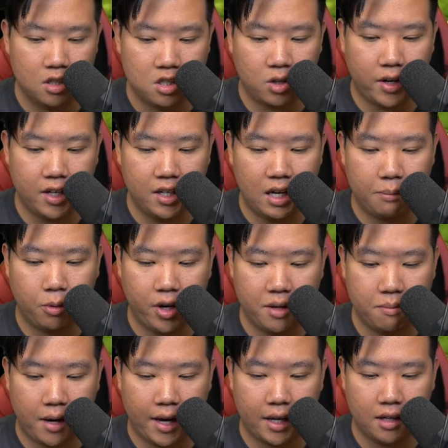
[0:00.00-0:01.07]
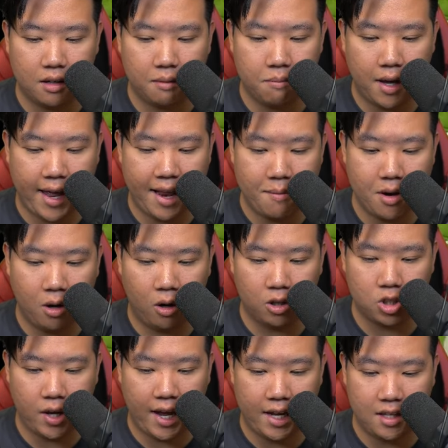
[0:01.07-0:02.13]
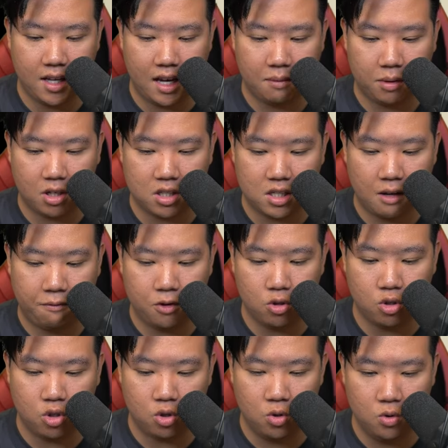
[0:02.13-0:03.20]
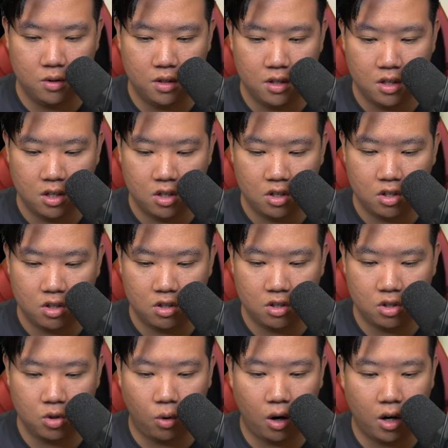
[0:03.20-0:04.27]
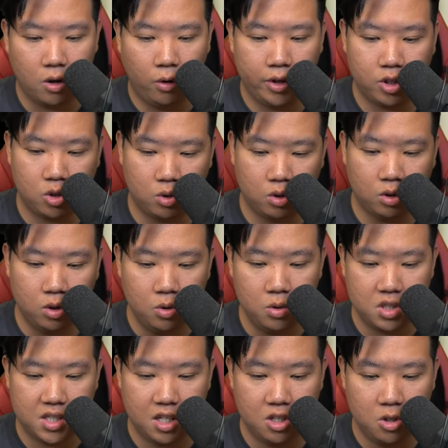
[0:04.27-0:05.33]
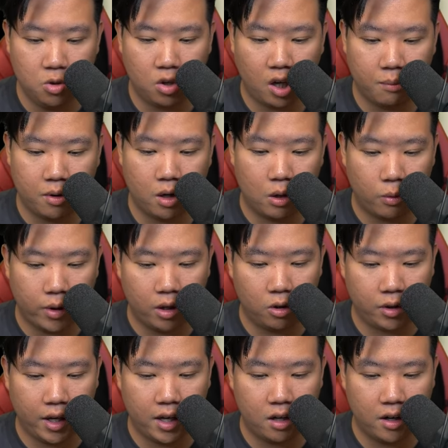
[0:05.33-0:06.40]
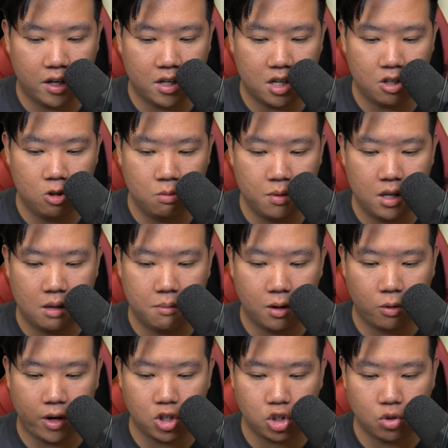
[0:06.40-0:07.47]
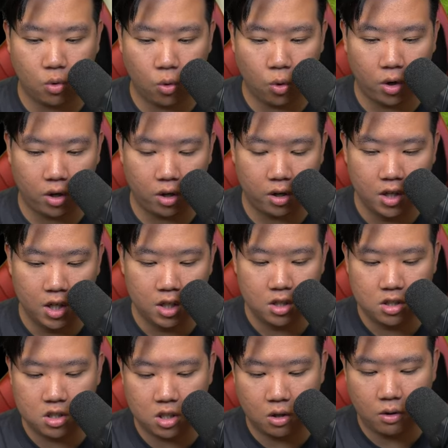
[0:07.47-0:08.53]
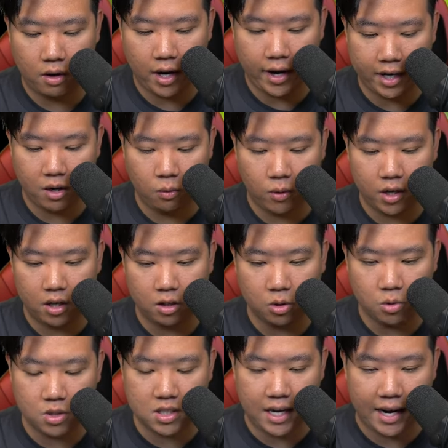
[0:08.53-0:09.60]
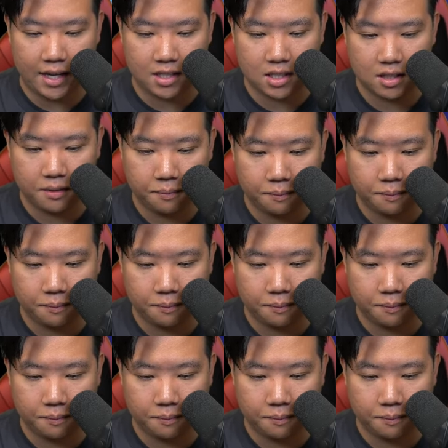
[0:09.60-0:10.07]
So I didn't upgrade my admin hall to 8 yet, because if you do, you are going to lose the newcomer relocator and a newbie immigration order. So didn't want to lose that.